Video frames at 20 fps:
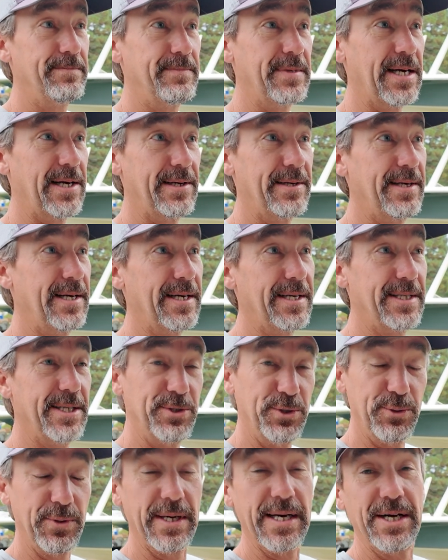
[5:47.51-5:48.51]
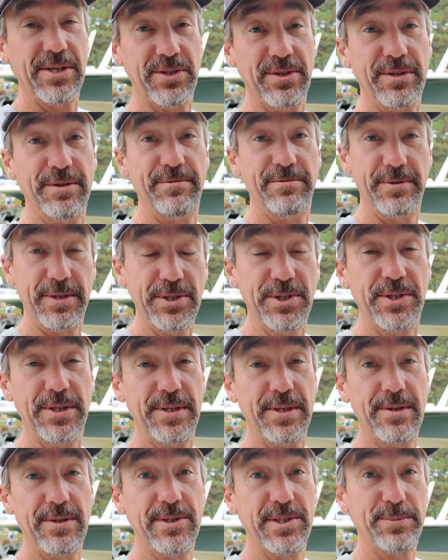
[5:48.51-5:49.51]
Now, not that you can actually fish
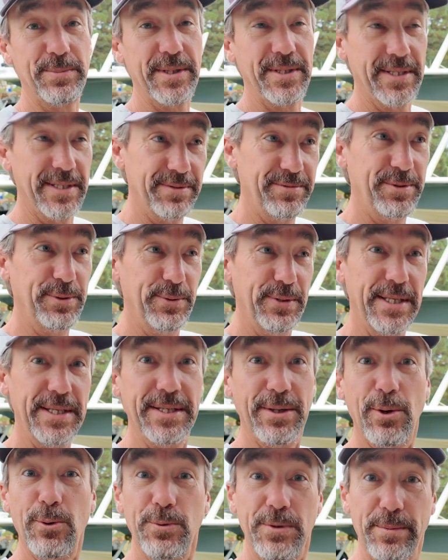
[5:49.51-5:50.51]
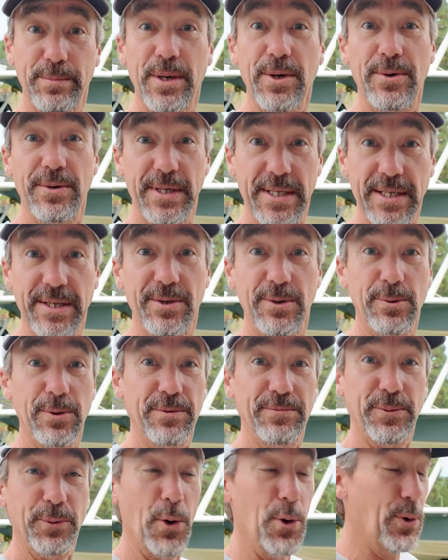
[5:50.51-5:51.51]
in those, but if you need to hold the boat, it can do
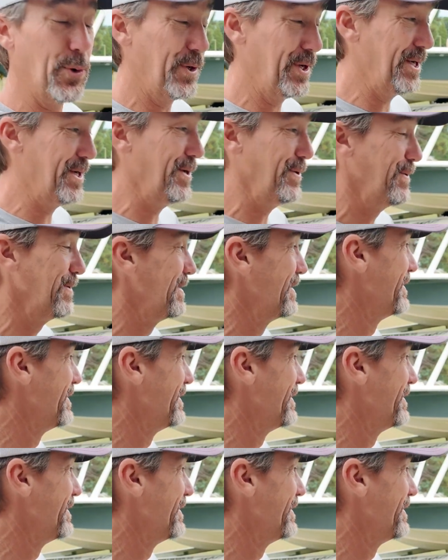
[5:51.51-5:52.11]
it for you.